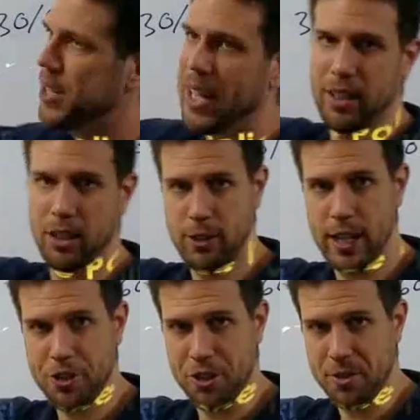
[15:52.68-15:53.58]

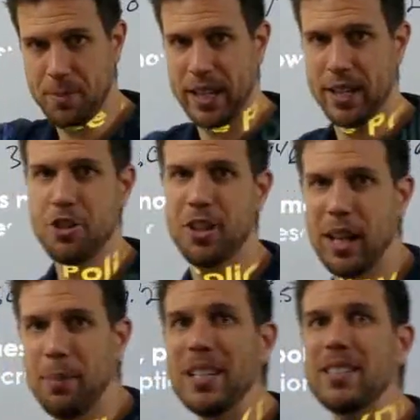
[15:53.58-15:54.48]
declarations page.
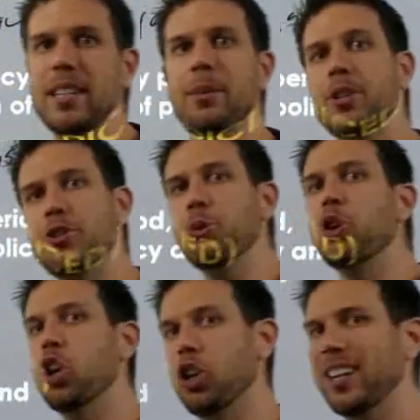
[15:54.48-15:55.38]
Let me see what you
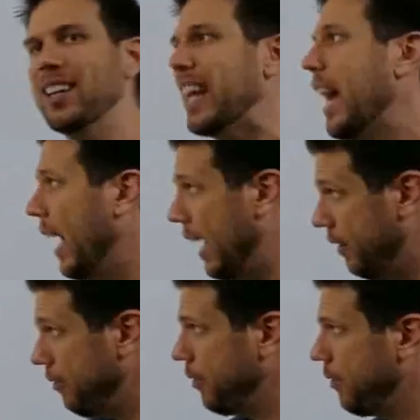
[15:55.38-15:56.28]
currently
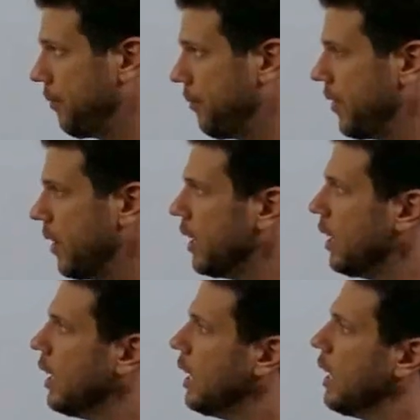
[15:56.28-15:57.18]
have."
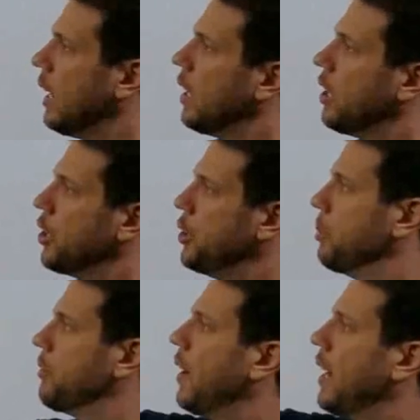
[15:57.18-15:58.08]
You
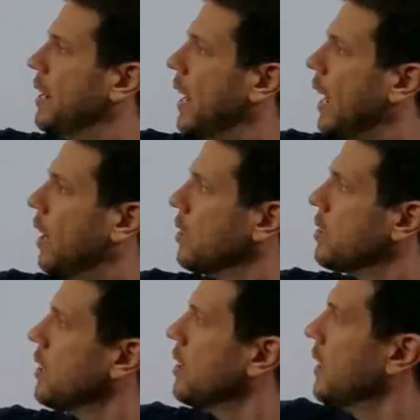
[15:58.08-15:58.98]
would find
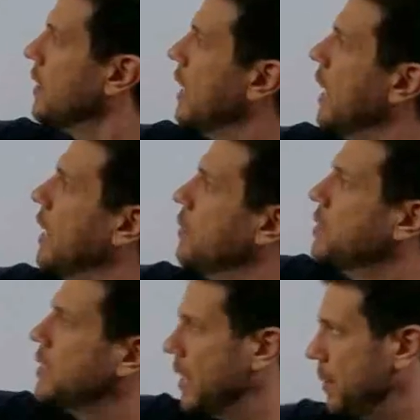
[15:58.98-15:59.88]
out that they have
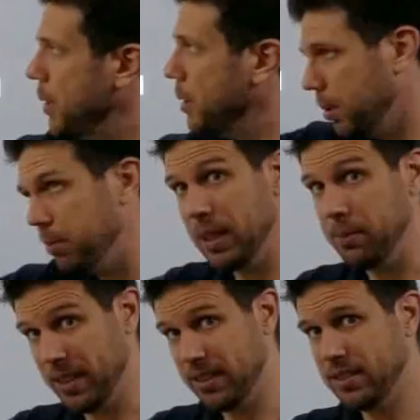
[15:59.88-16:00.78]
state minimum
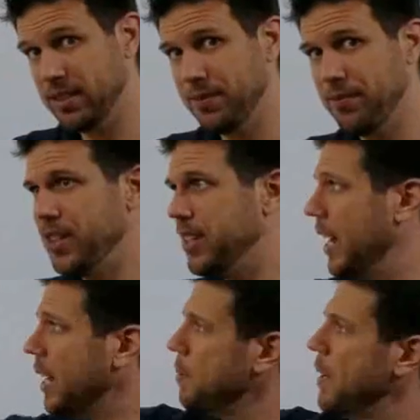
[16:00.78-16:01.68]
limits. The
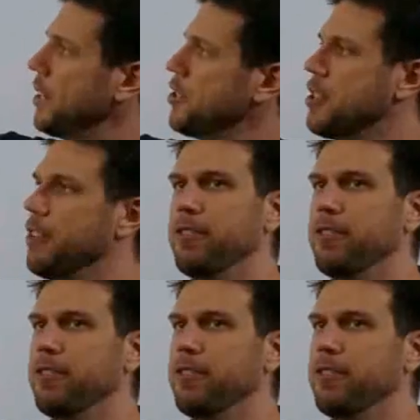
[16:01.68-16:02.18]
deck page is the